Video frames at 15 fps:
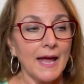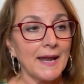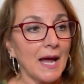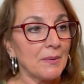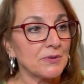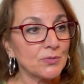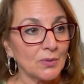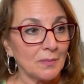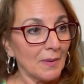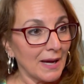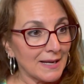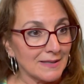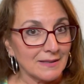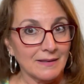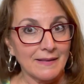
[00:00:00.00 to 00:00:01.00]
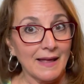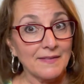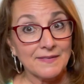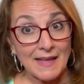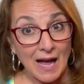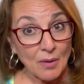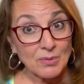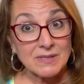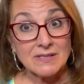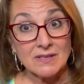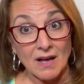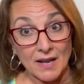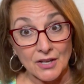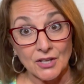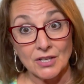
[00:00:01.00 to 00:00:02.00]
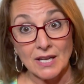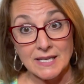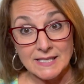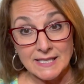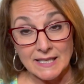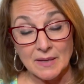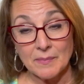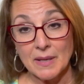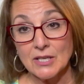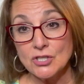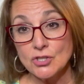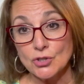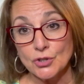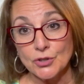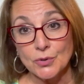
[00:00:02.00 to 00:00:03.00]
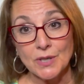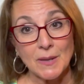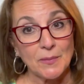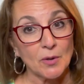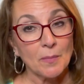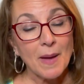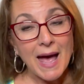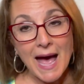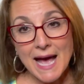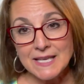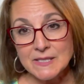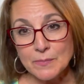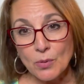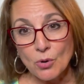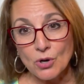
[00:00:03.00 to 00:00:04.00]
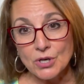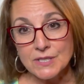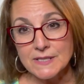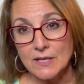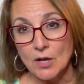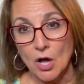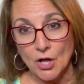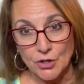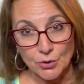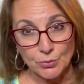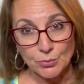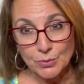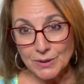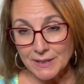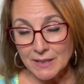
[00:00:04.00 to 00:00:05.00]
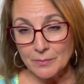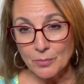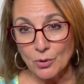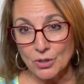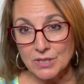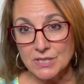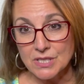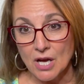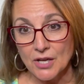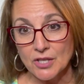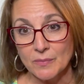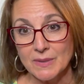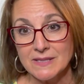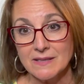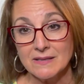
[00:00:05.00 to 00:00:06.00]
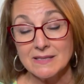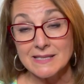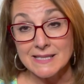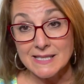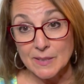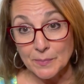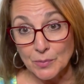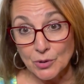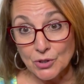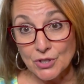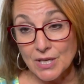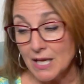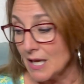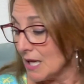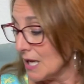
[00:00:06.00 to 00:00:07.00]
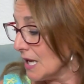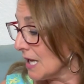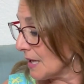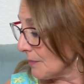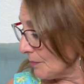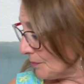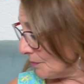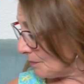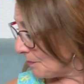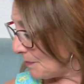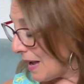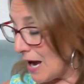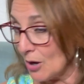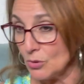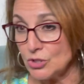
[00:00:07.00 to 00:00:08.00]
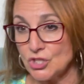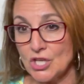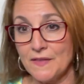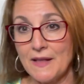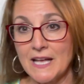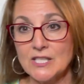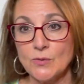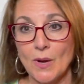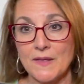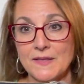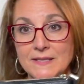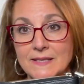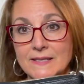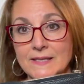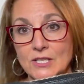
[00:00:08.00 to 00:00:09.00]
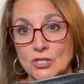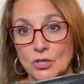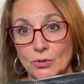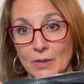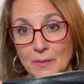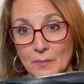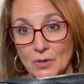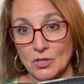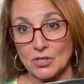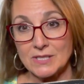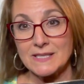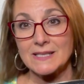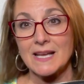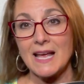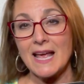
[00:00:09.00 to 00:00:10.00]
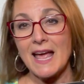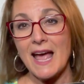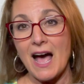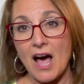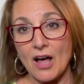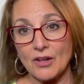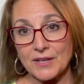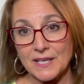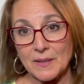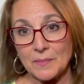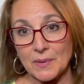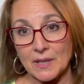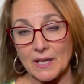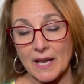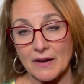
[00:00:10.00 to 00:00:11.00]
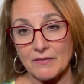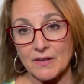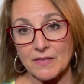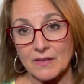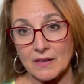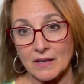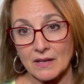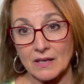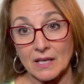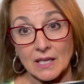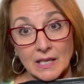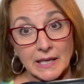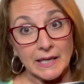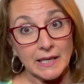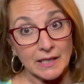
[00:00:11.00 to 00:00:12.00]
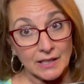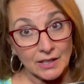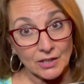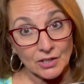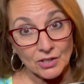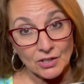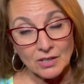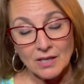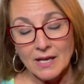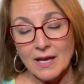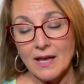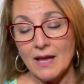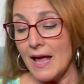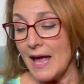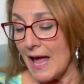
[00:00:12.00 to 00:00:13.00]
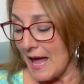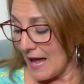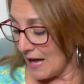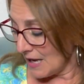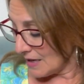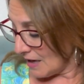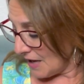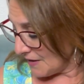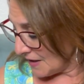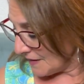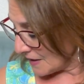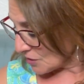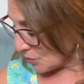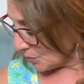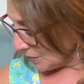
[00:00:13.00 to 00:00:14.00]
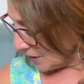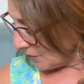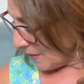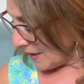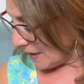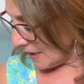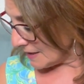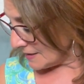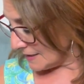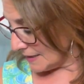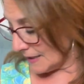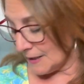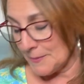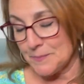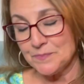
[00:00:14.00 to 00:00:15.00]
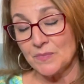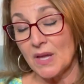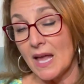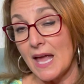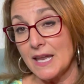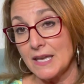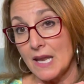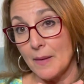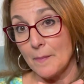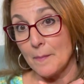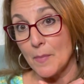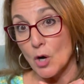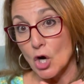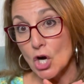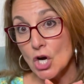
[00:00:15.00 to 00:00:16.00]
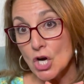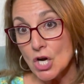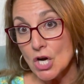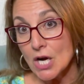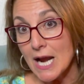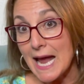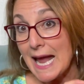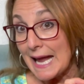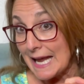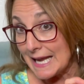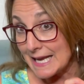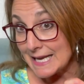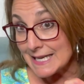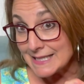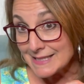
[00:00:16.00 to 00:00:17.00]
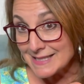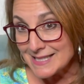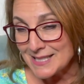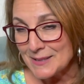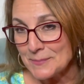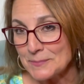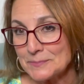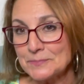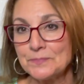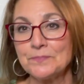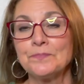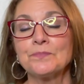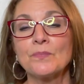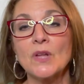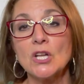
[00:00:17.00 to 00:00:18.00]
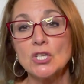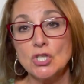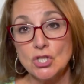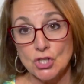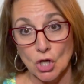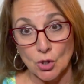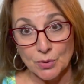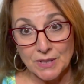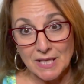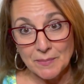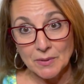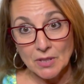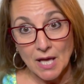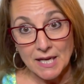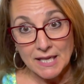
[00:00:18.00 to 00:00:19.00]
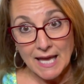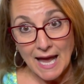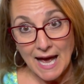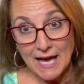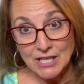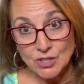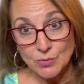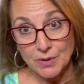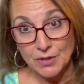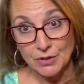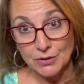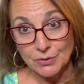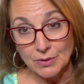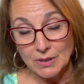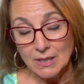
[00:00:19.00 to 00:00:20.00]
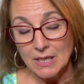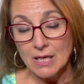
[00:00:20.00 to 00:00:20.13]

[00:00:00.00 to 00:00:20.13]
And I was reminded that that was not a good idea. Make sure you keep your passports and all your really important documents in a zippered pouch and that's why this is such a great purse. I'll keep it everything in here and I think that's a really great idea. And number eight, don't keep a lot of cash with you.